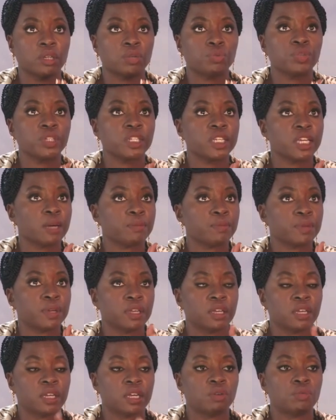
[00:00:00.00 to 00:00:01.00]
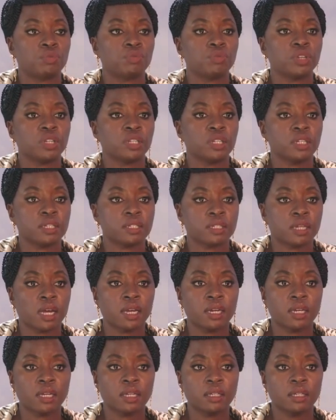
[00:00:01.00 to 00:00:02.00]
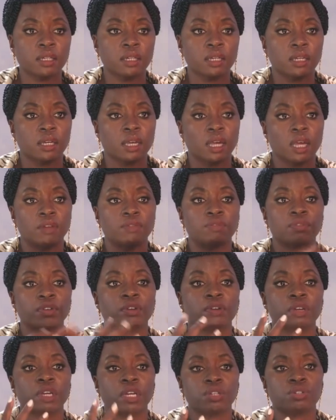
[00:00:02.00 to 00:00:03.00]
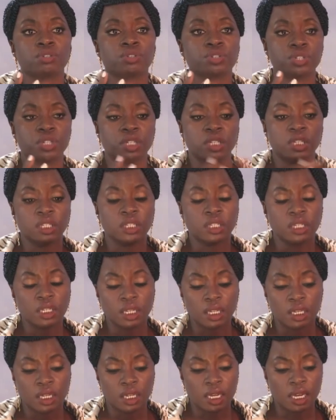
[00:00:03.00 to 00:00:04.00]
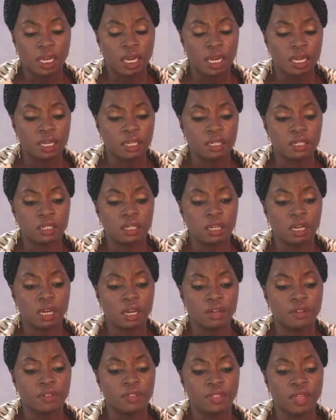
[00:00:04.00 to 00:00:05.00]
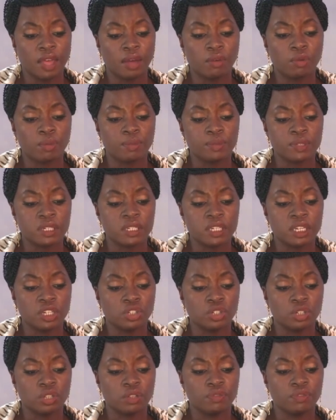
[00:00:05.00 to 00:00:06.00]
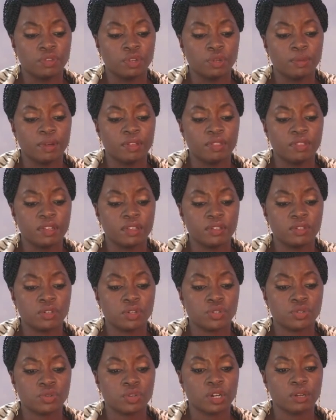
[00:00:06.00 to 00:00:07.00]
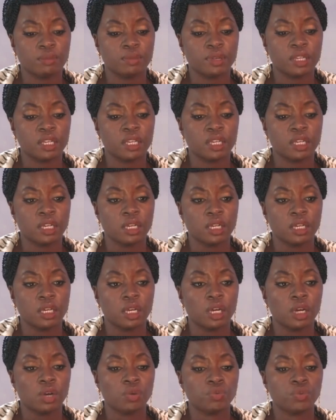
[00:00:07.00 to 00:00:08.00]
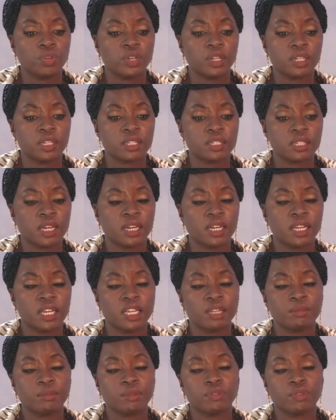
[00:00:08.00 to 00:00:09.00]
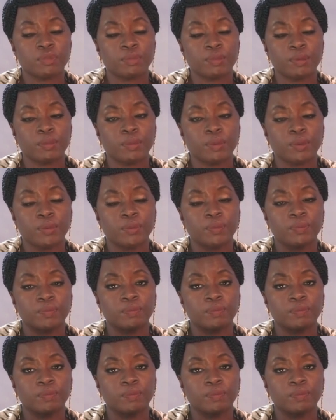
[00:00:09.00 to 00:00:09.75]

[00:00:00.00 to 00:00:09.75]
really epic and really exciting and very underseen. And that representation in the film, I think, is also going to be a real exciting element for people.